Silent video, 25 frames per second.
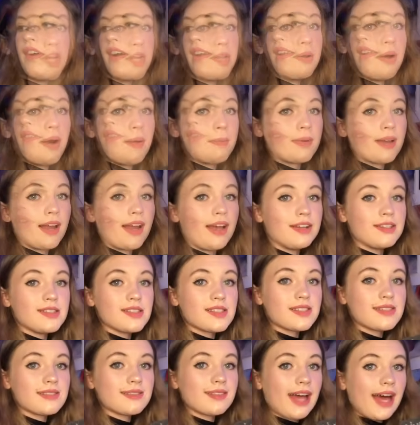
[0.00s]
you up
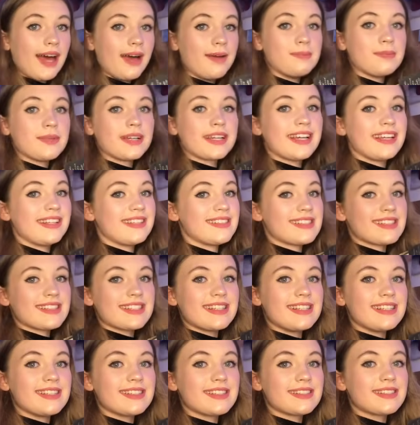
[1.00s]
close, because
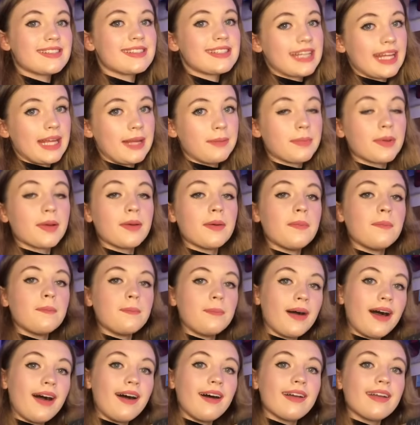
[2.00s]
it's deep,
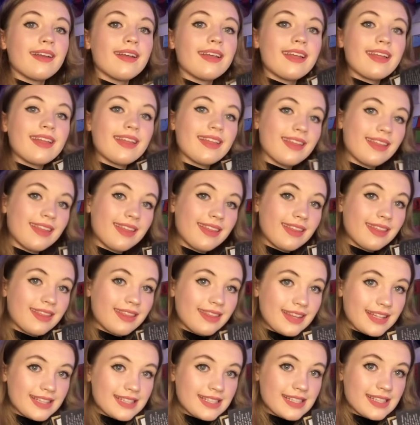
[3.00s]
but
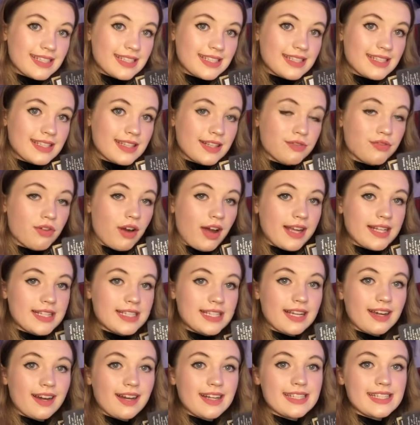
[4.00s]
this is the
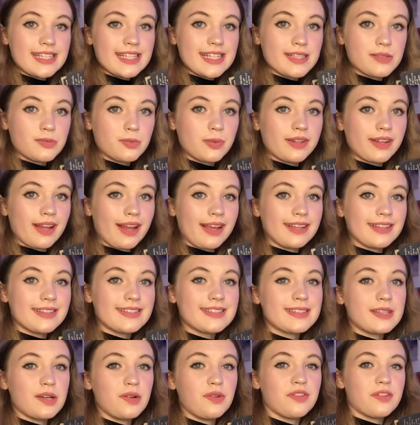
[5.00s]
writing I did with like
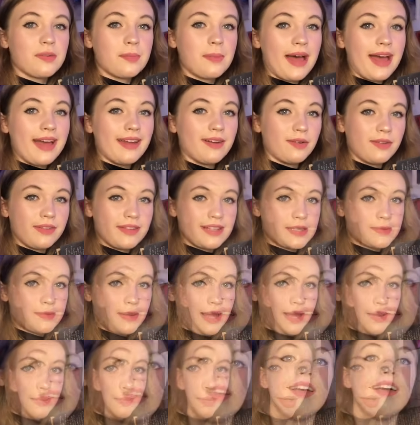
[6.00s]
silver pen on this
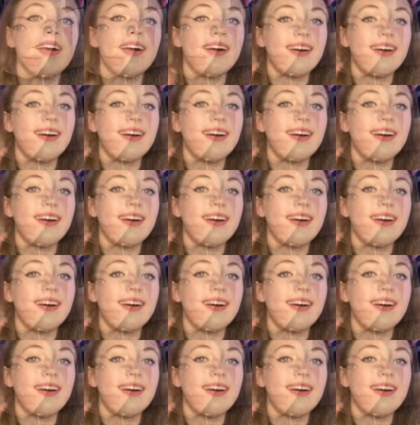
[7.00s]
black book.